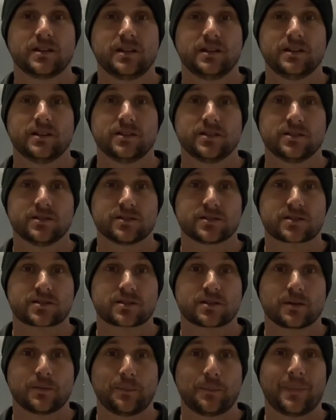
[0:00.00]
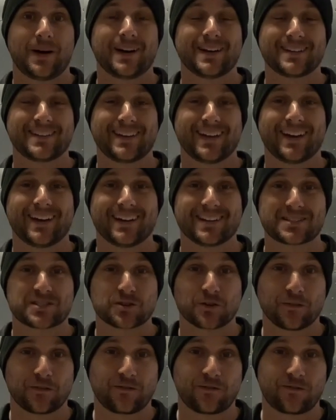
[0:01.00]
is my dad's
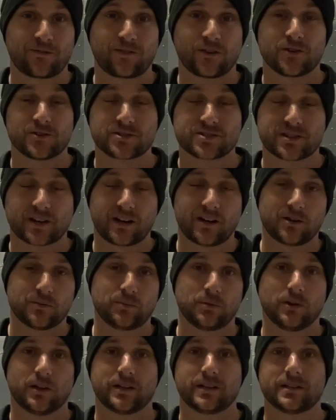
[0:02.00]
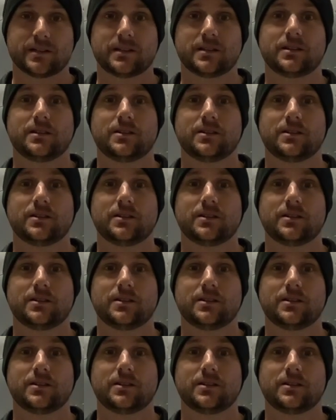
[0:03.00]
first airplane